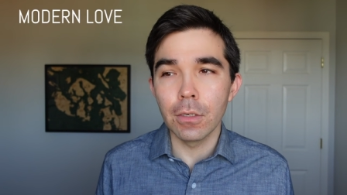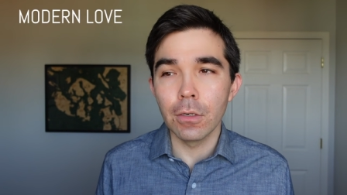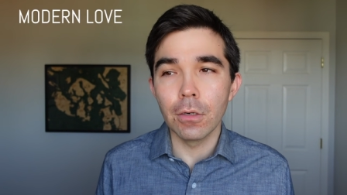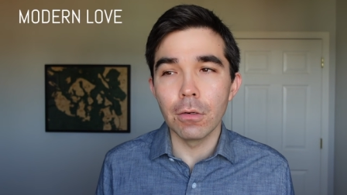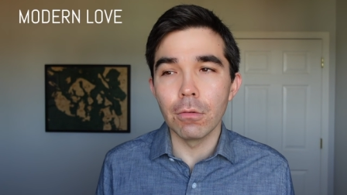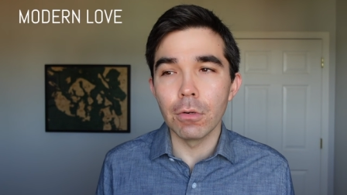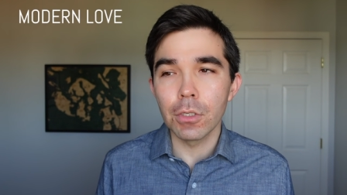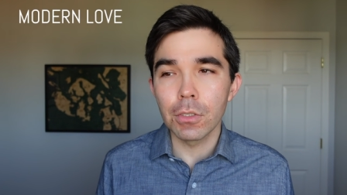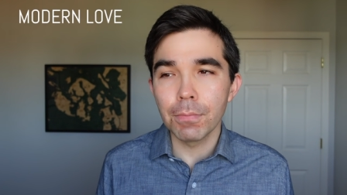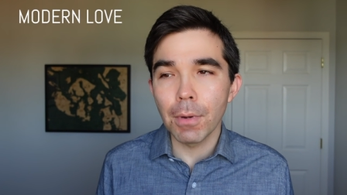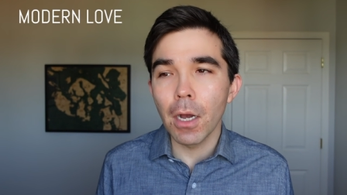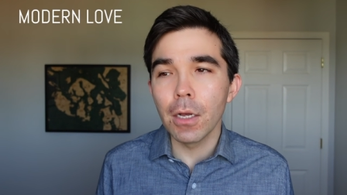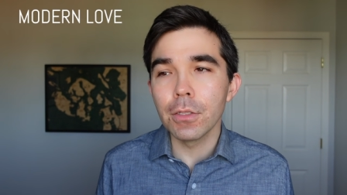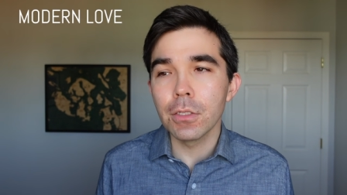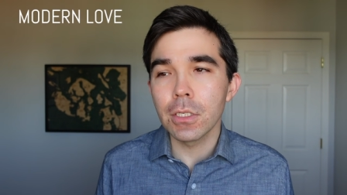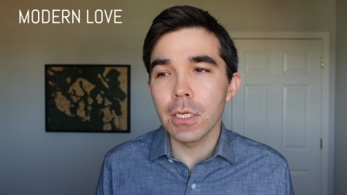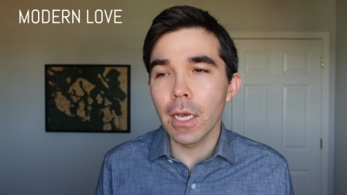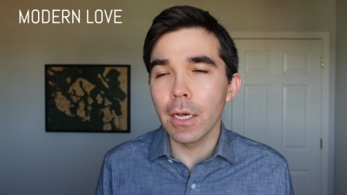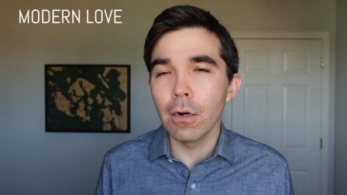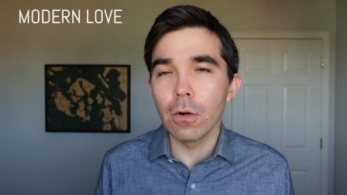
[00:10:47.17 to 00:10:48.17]
heard a
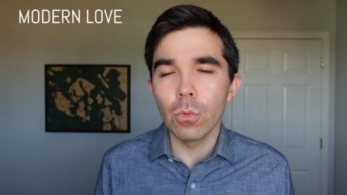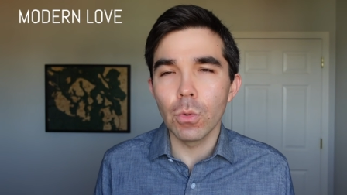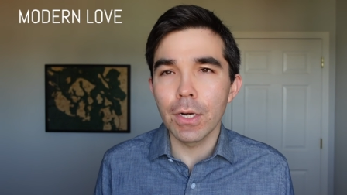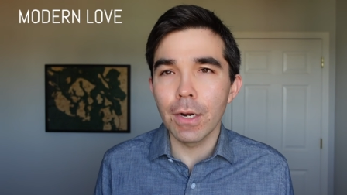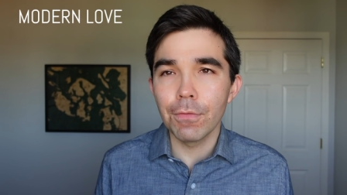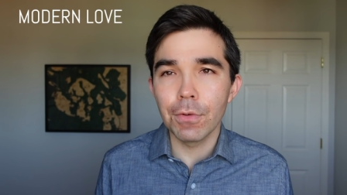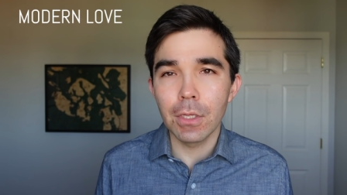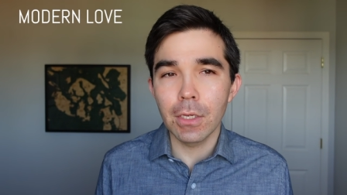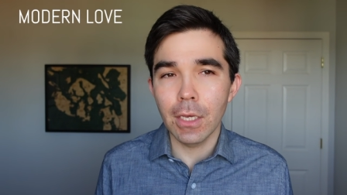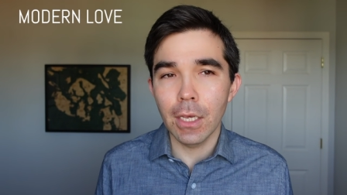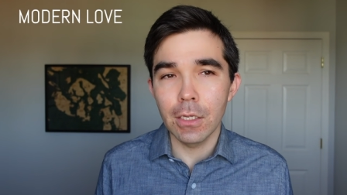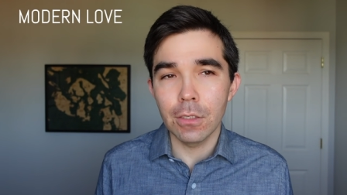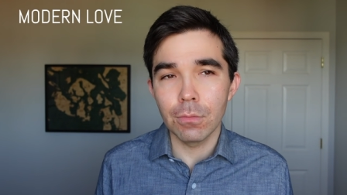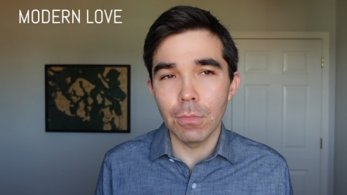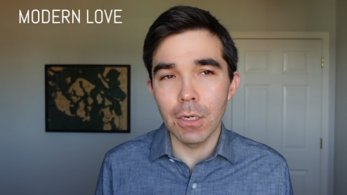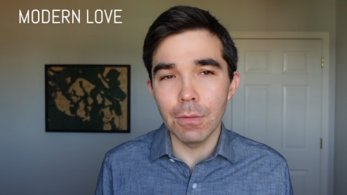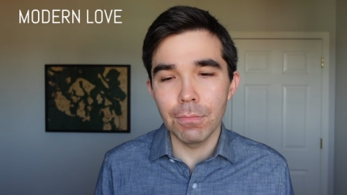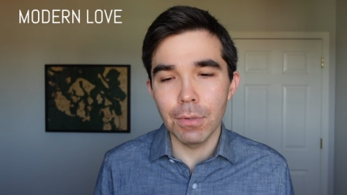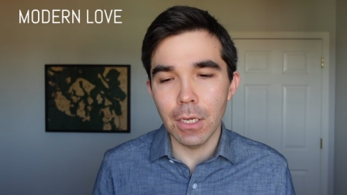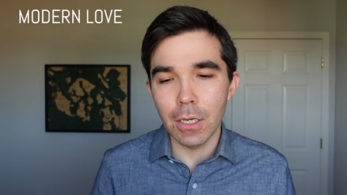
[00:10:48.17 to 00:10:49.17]
response yet, or whatever the case
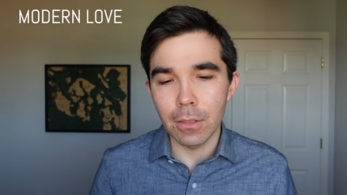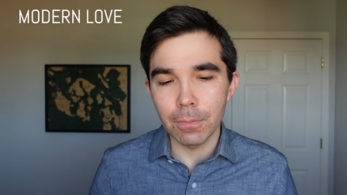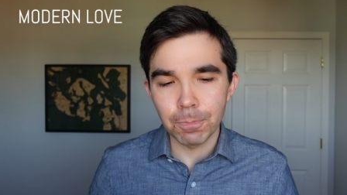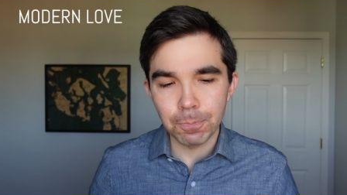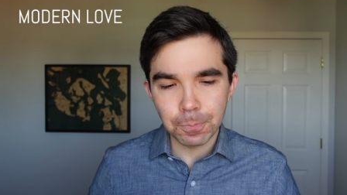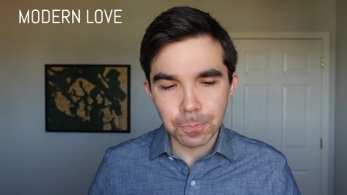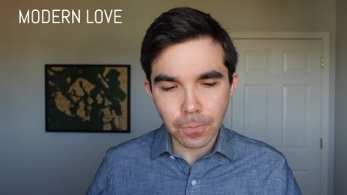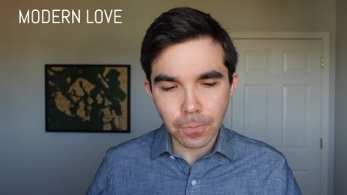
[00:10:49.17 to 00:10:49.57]
might be.